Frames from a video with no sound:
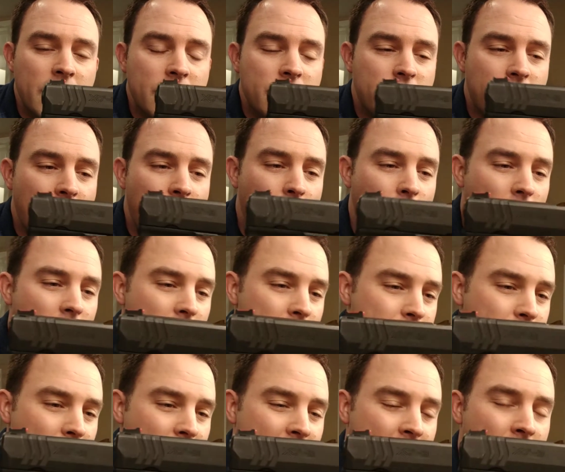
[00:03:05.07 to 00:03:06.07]

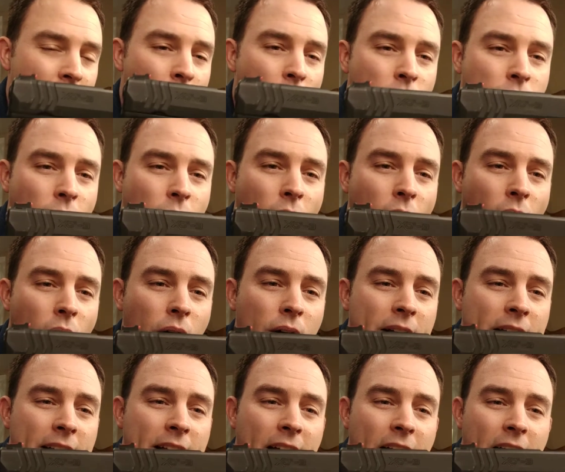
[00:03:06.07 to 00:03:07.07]
So again,
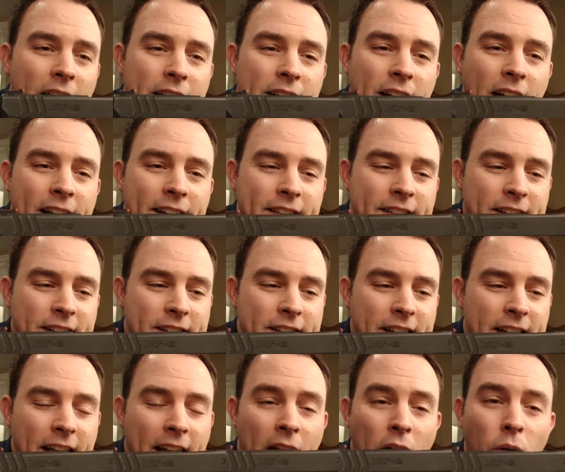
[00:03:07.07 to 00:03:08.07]
overall, nice to
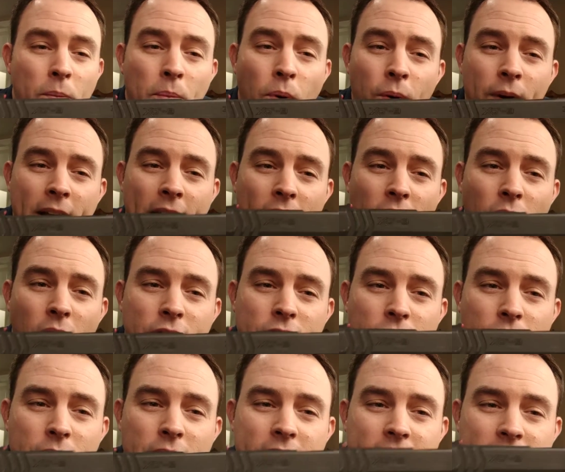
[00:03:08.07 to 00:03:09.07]
see. And I'll point out
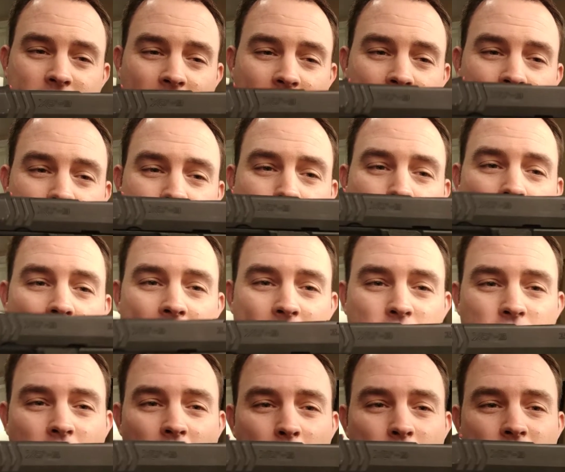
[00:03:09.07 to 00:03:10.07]
also this kind of
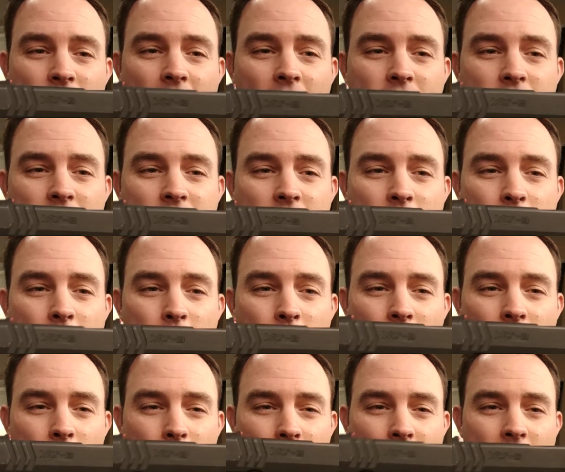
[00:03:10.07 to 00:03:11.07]
backstrap safety some people
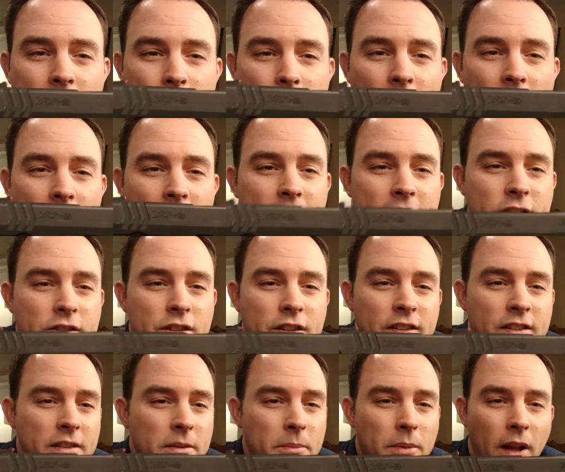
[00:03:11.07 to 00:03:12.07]
complain about. It's
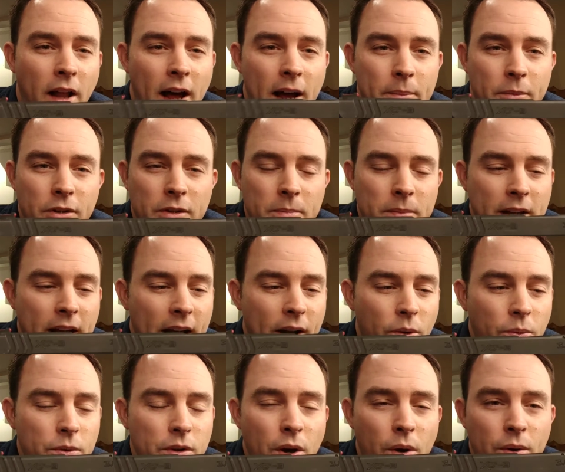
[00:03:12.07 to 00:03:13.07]
just sublime with me. I
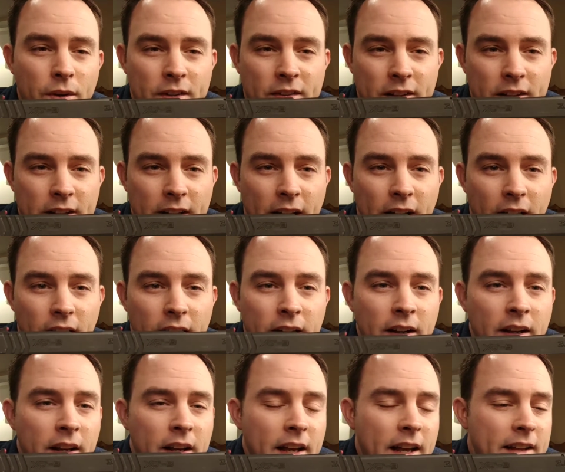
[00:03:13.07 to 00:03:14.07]
don't notice it there.
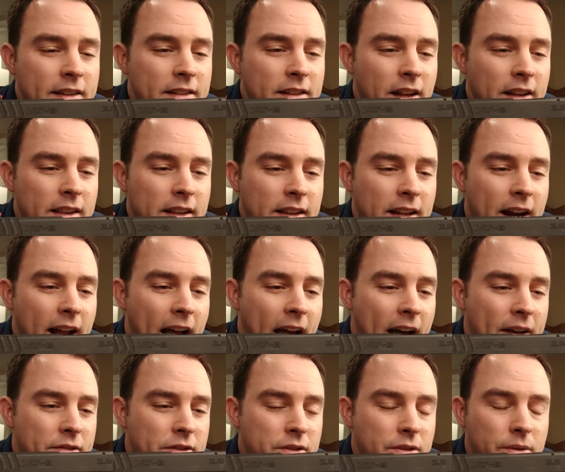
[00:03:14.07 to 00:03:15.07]
It's nothing that I
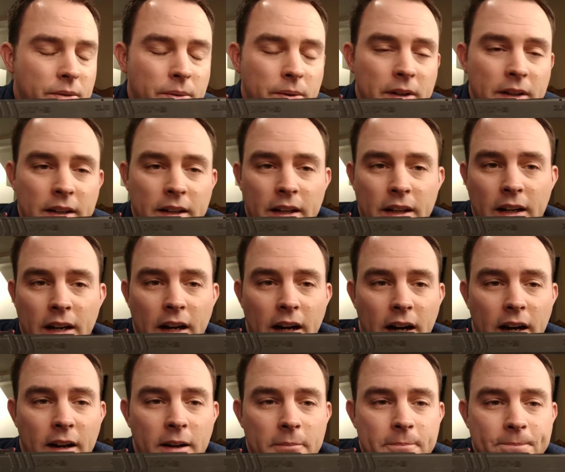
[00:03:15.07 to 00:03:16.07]
have to you
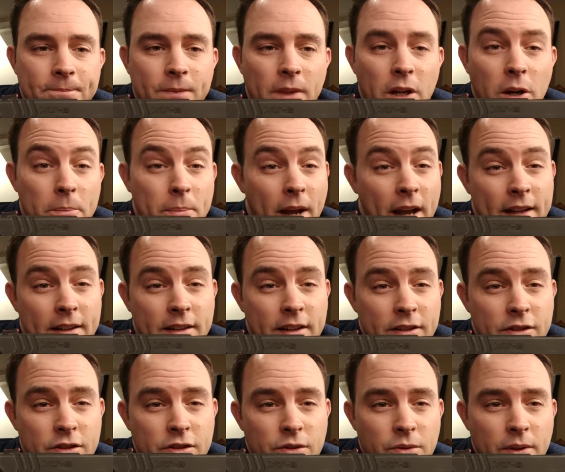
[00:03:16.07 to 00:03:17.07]
know, pay
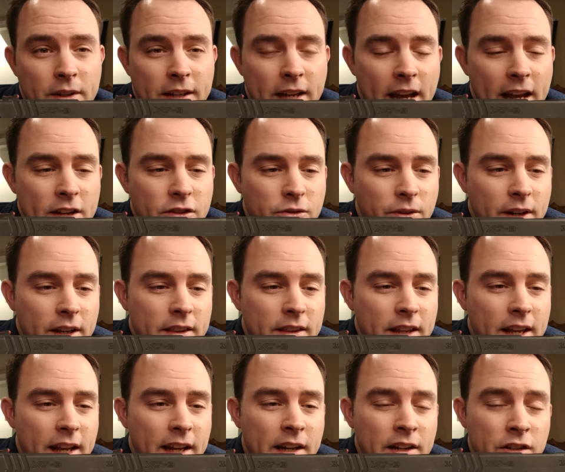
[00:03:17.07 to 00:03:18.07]
attention to, engage or
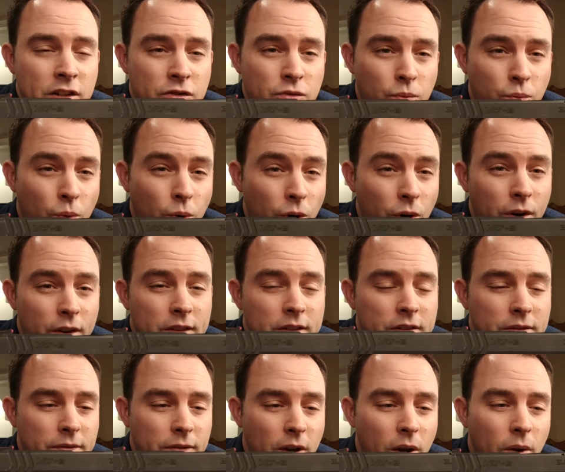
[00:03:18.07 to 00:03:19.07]
anything, and it just works
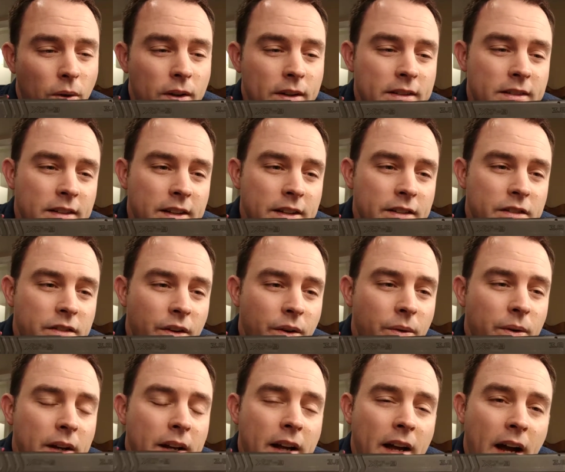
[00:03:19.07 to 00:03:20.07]
flawlessly.
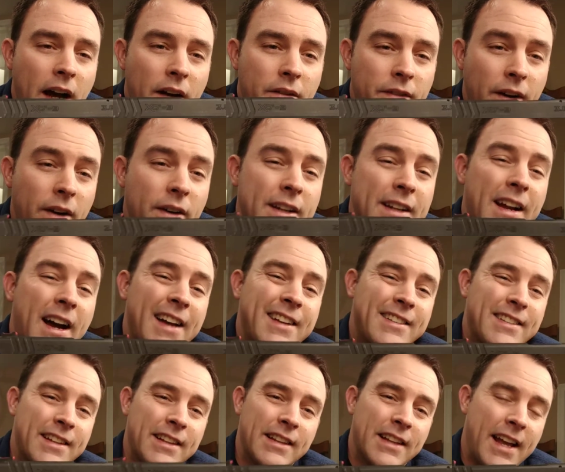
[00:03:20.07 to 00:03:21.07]
So very
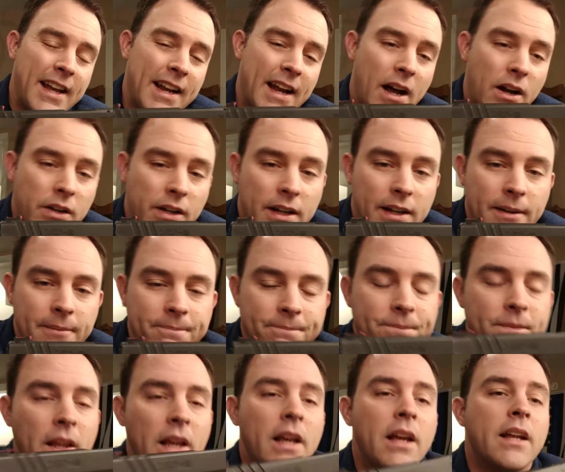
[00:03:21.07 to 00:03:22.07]
nicely laid out gun.
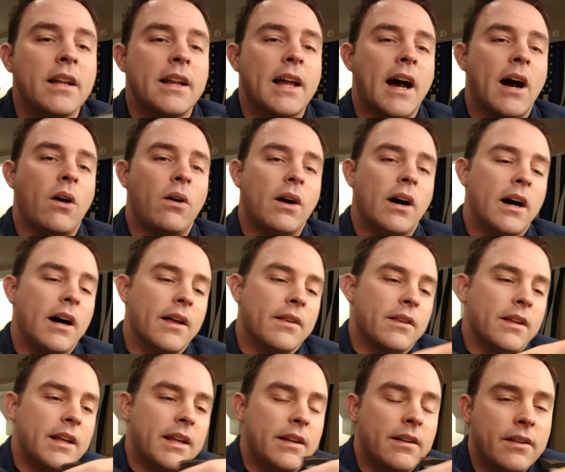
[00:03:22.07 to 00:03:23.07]
Now
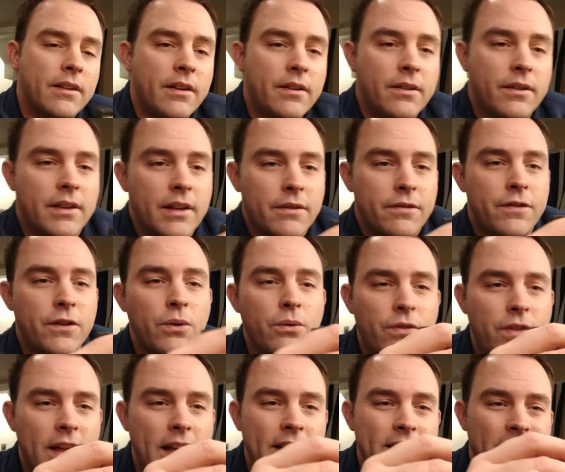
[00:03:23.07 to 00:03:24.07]
the few
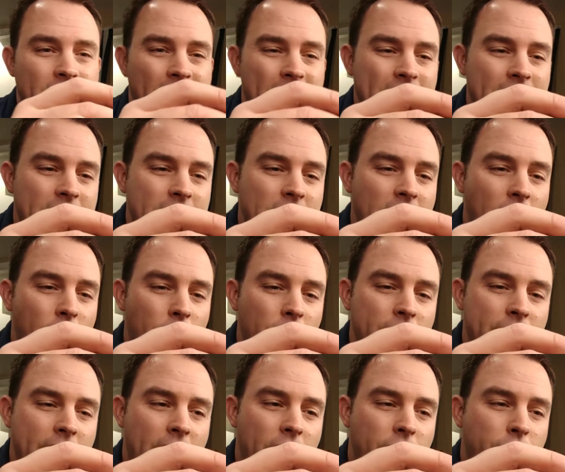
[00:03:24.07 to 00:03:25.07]
things that I did not
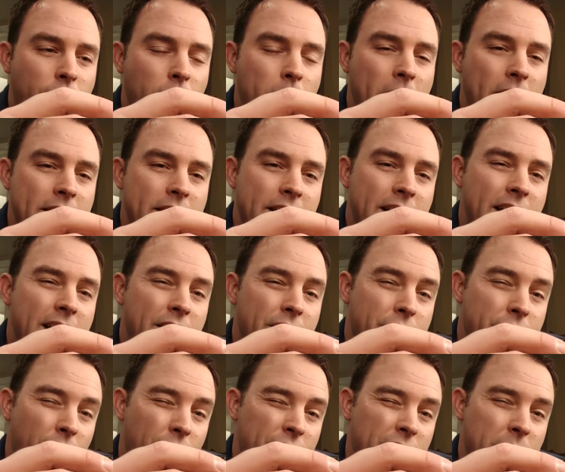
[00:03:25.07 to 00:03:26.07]
really care for about the gun, the
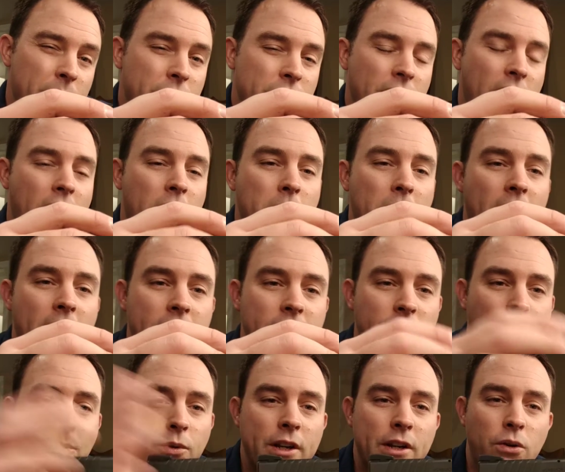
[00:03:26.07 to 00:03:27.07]
first thing I'm going to talk about
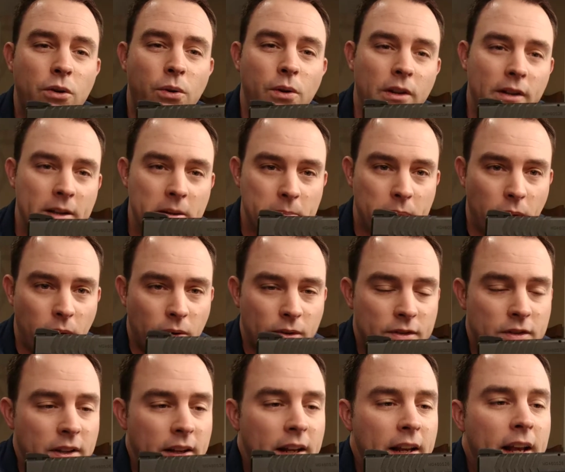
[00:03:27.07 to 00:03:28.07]
is the recoil
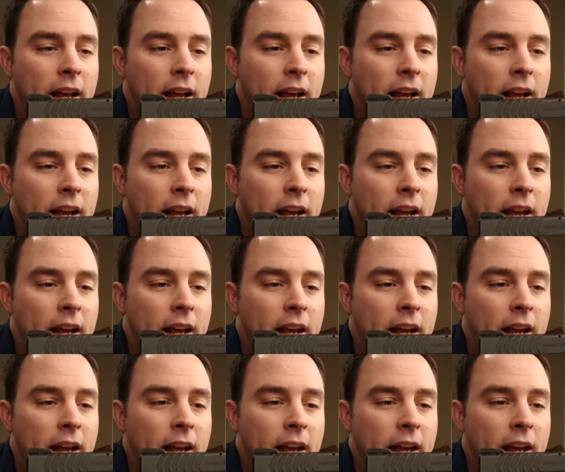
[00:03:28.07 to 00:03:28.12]
impulse.